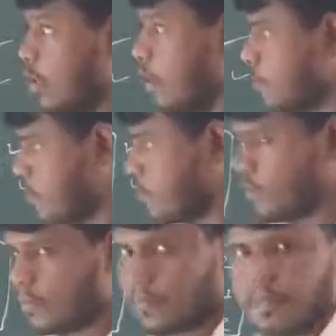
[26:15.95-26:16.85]

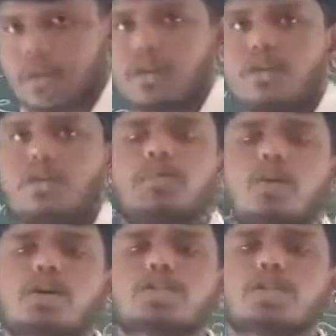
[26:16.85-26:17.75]
the
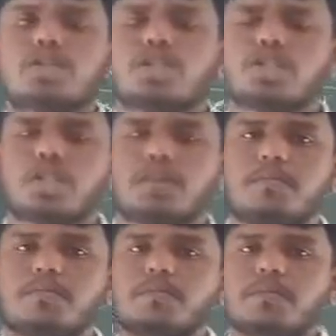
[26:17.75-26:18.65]
production system,
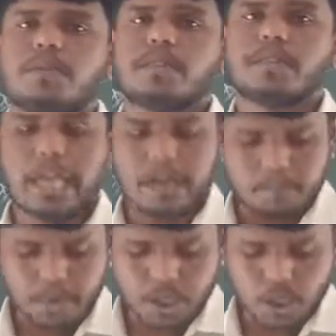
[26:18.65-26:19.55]

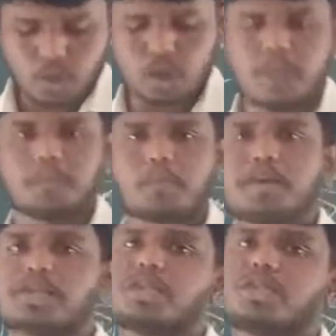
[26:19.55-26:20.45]
that particular
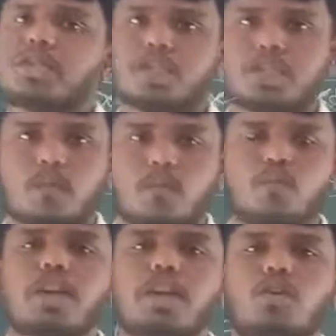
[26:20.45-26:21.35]
production system
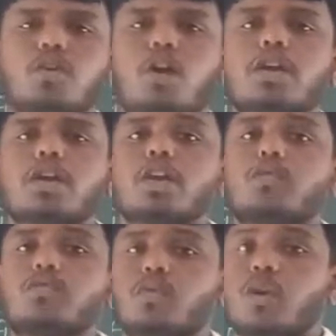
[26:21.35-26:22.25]
will not
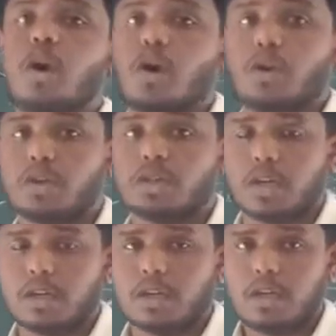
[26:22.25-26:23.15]
give you
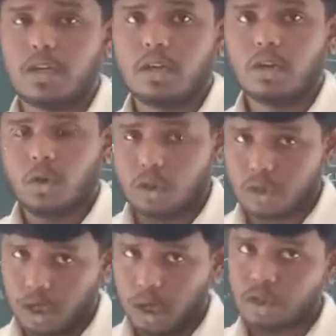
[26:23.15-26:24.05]
result. On
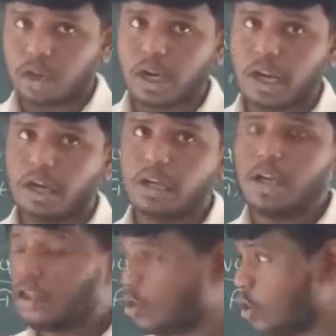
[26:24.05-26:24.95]
the other
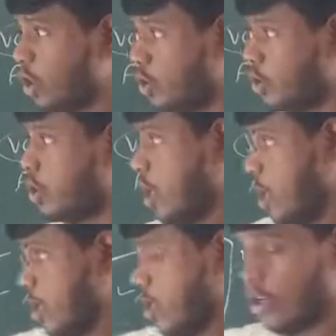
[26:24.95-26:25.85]
hand, this
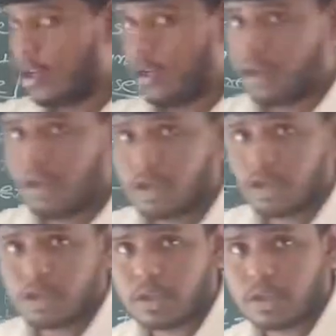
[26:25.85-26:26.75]

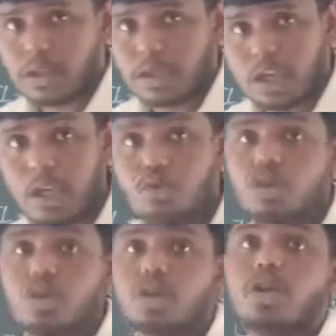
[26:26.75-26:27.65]
gives
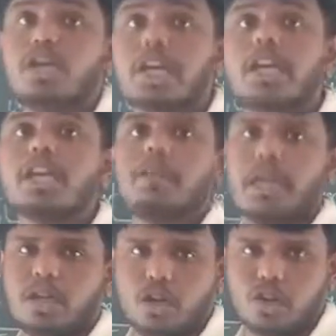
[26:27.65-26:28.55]
you the
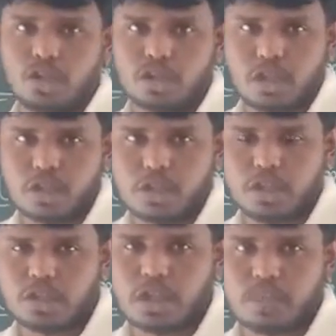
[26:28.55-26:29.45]
decremental
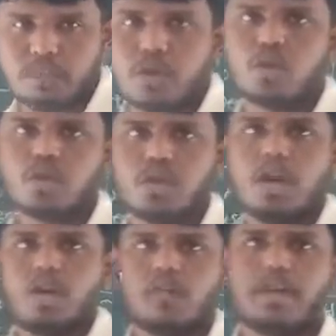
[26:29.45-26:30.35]
result,
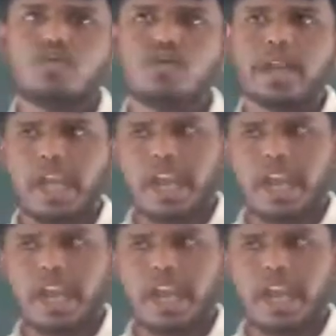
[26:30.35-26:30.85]
because when you are